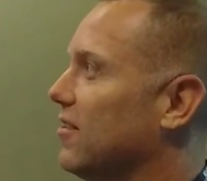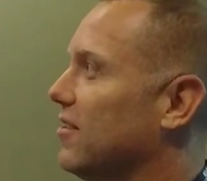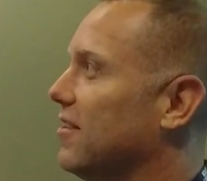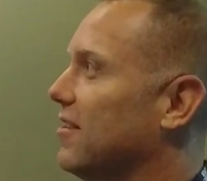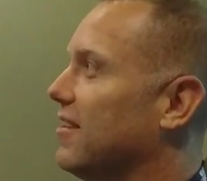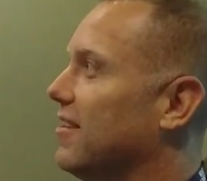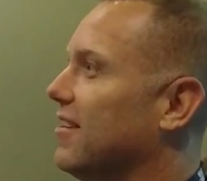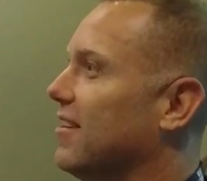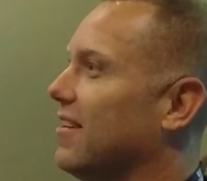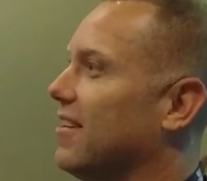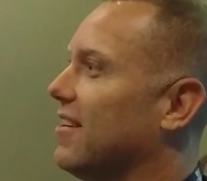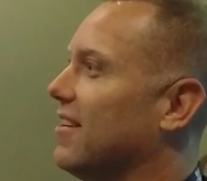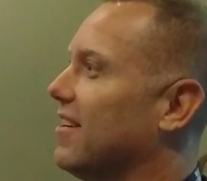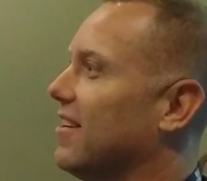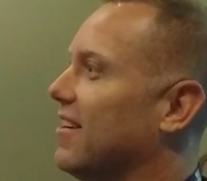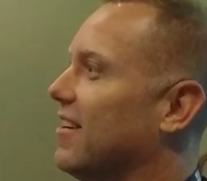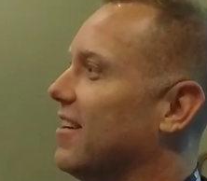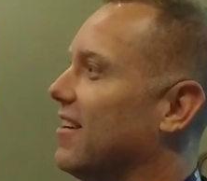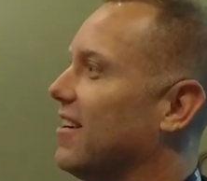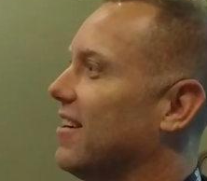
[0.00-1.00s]
It's called
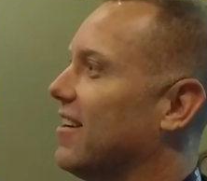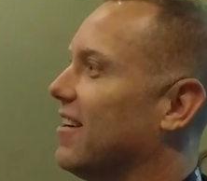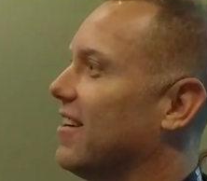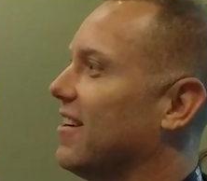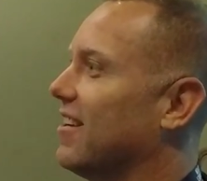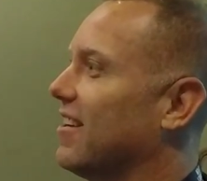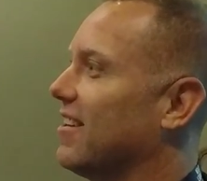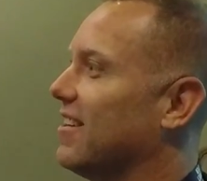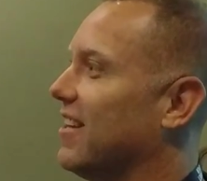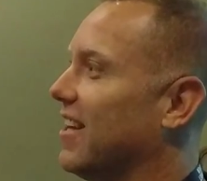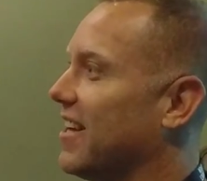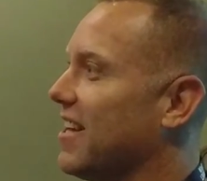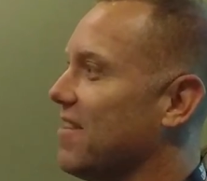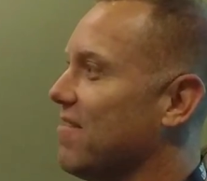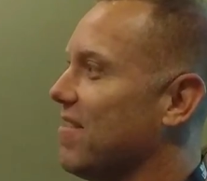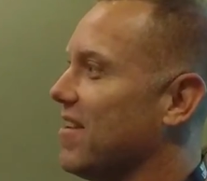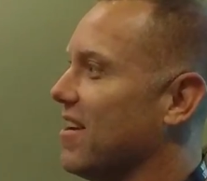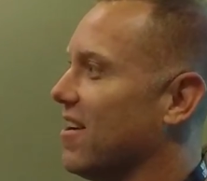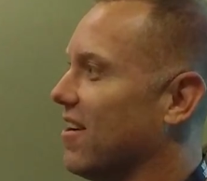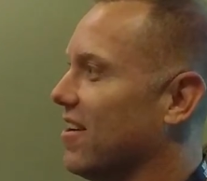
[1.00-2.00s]
Lucky V R. Lucky
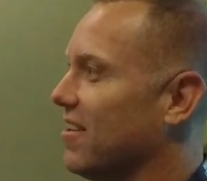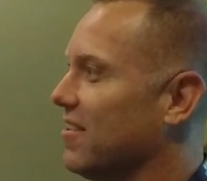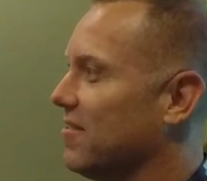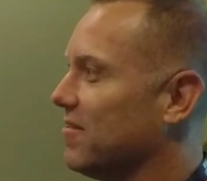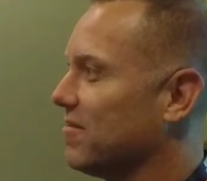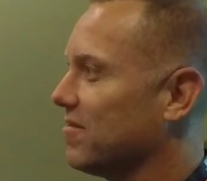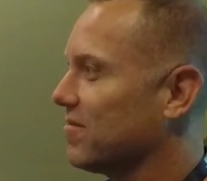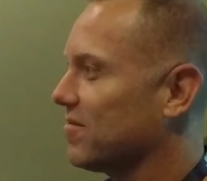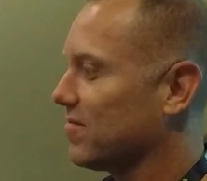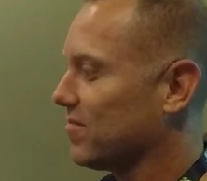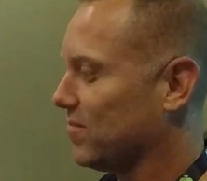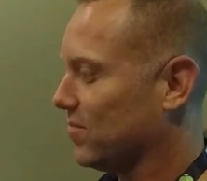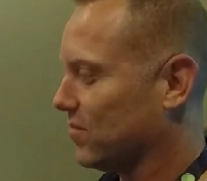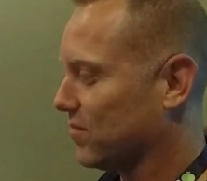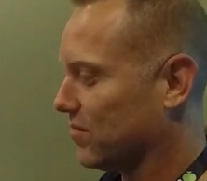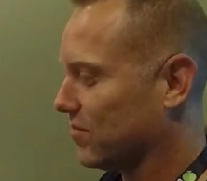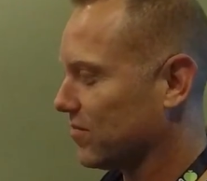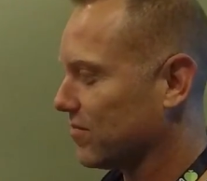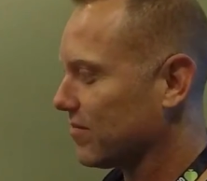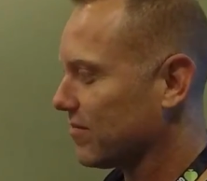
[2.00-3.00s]
V R. Yeah,
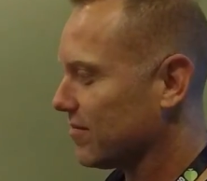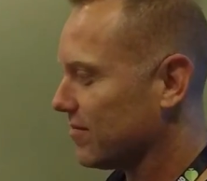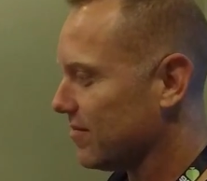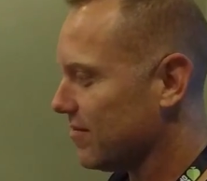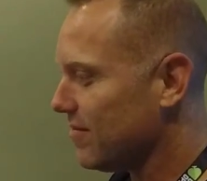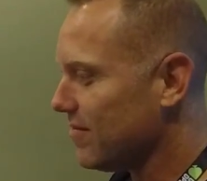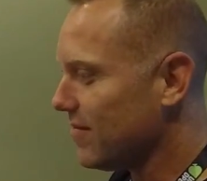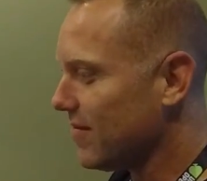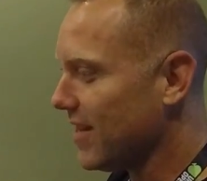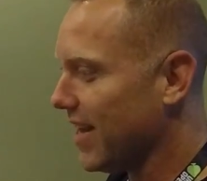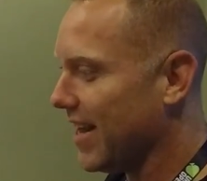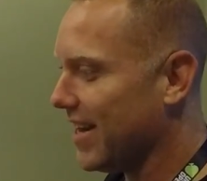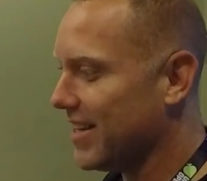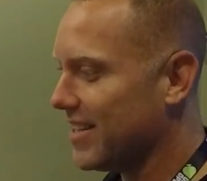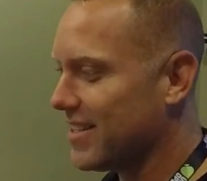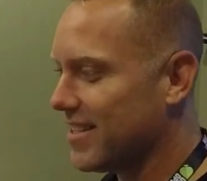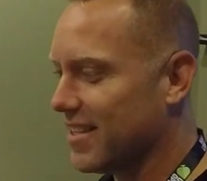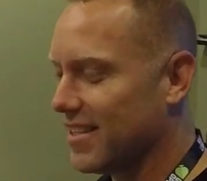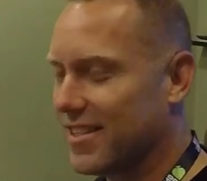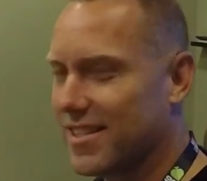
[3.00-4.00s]
we made it. And
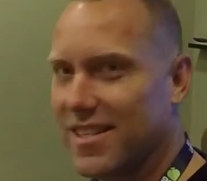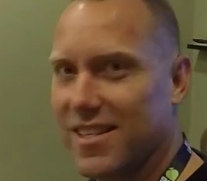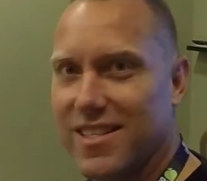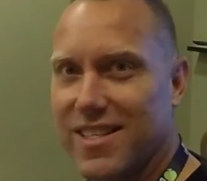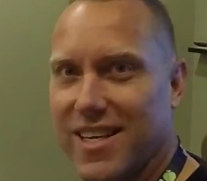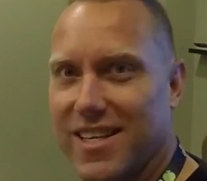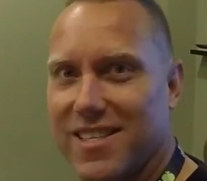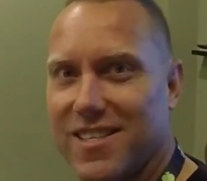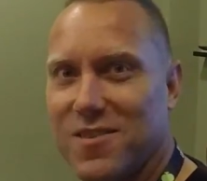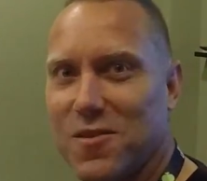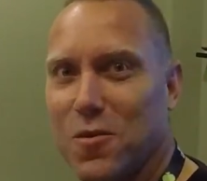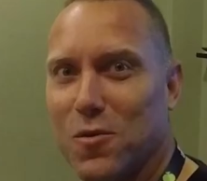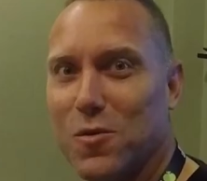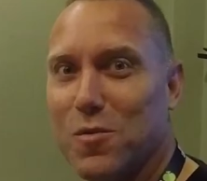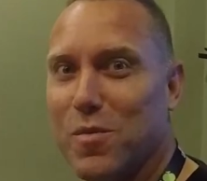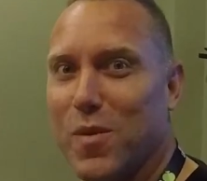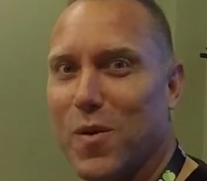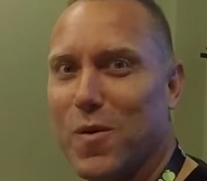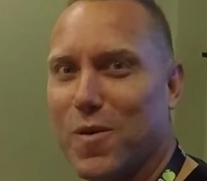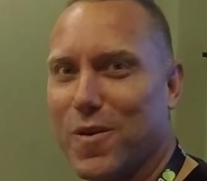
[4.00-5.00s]
it's a Texas
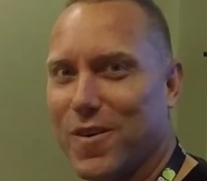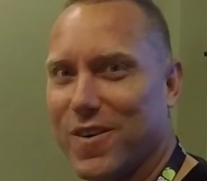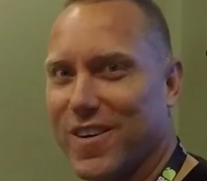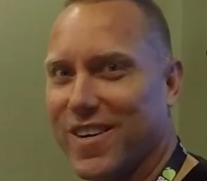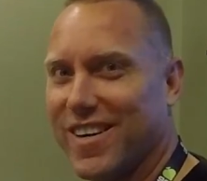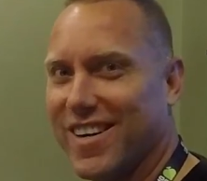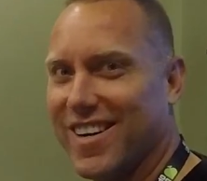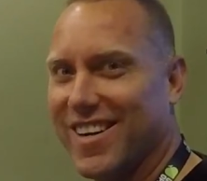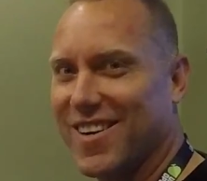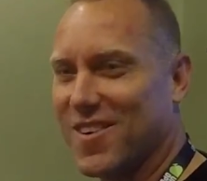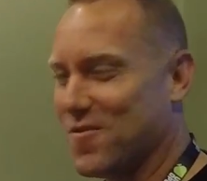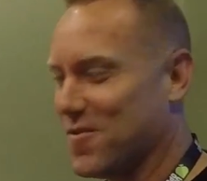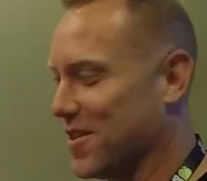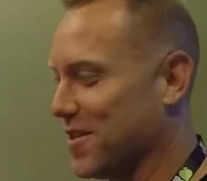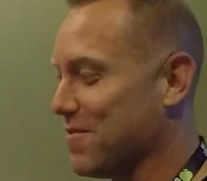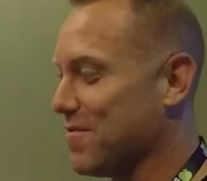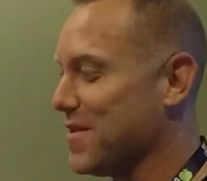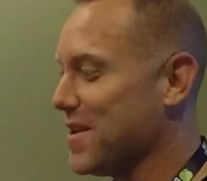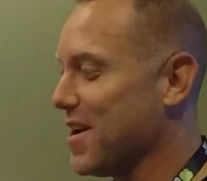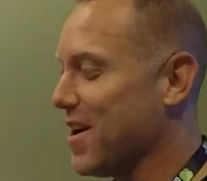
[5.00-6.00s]
Hold'em poker.
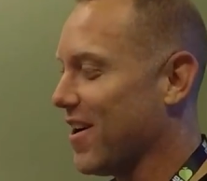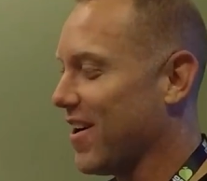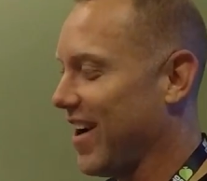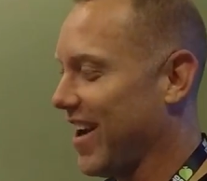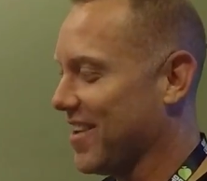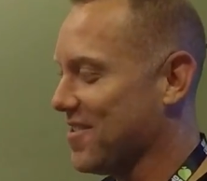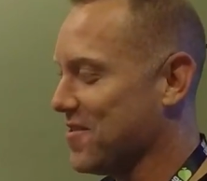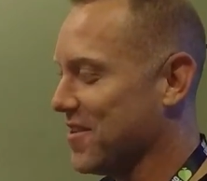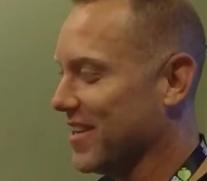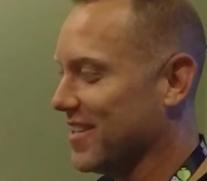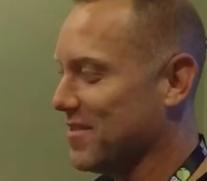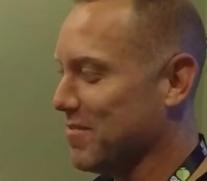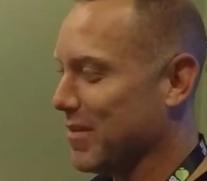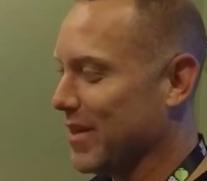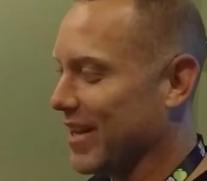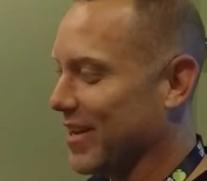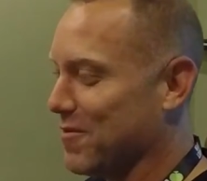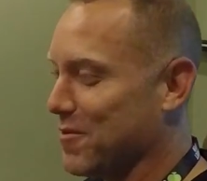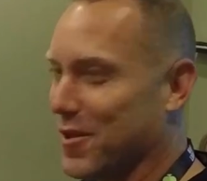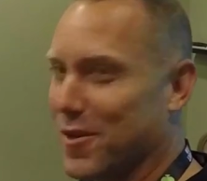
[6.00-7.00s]
With a V R, and you get to
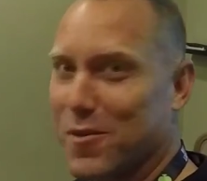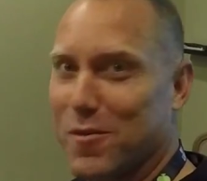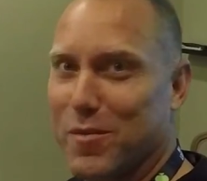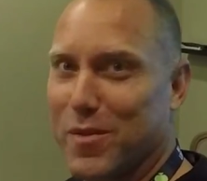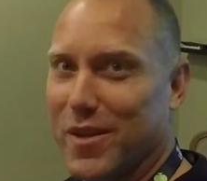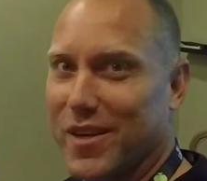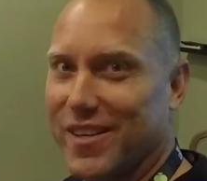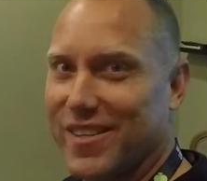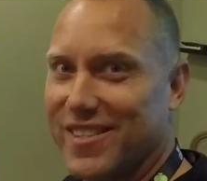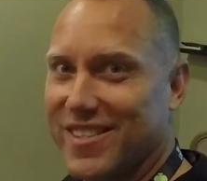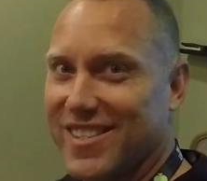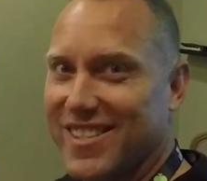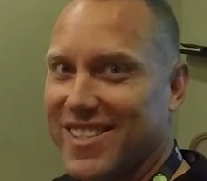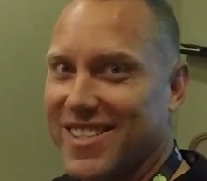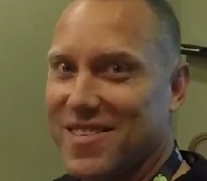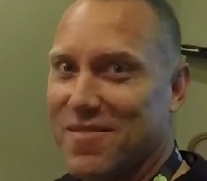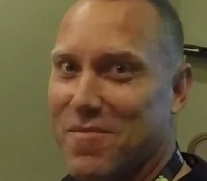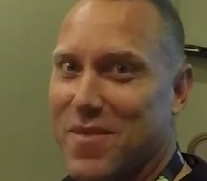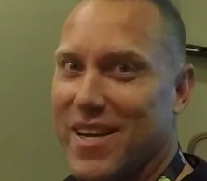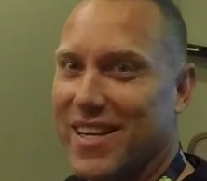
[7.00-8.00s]
play with other players.
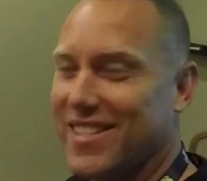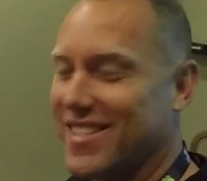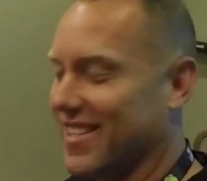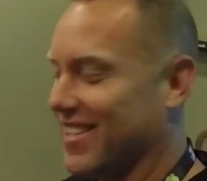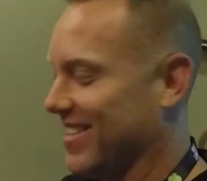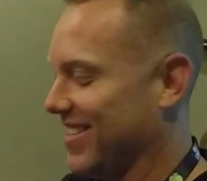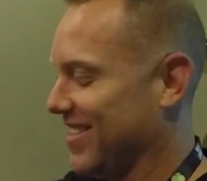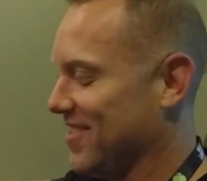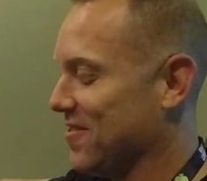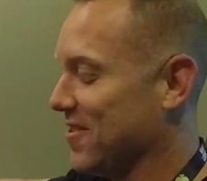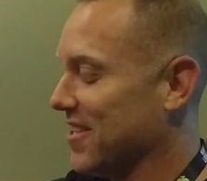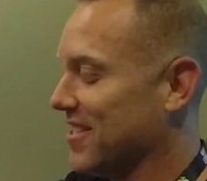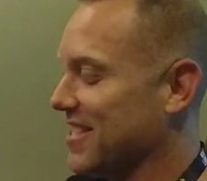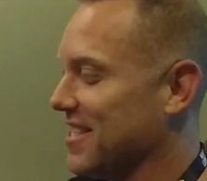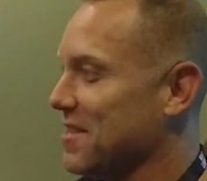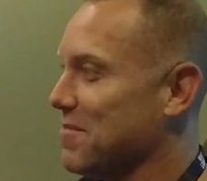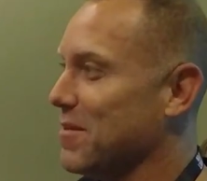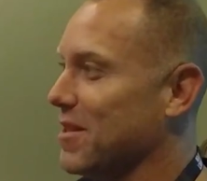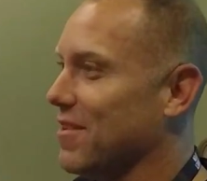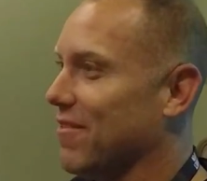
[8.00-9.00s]
It's amazing. You can
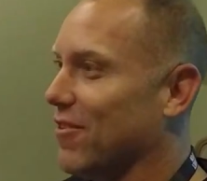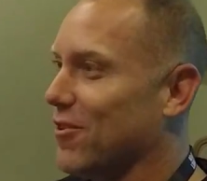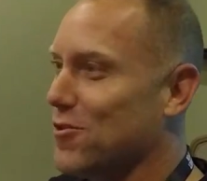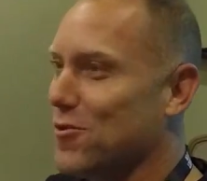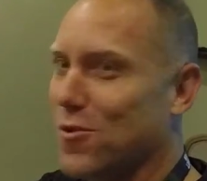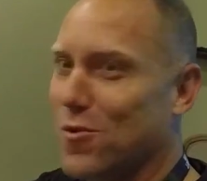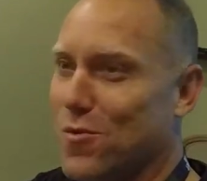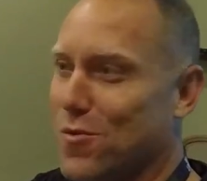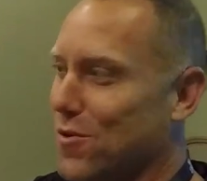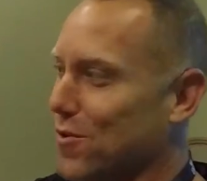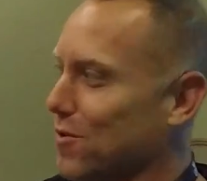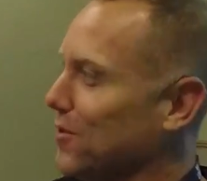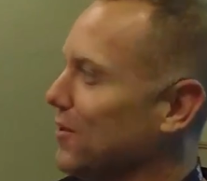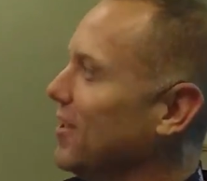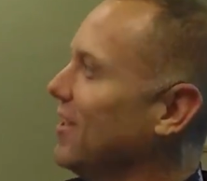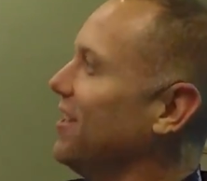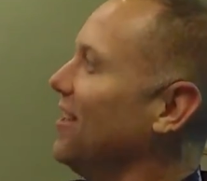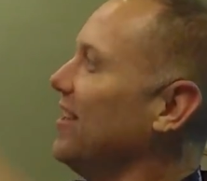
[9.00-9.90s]
see them in the virtual world.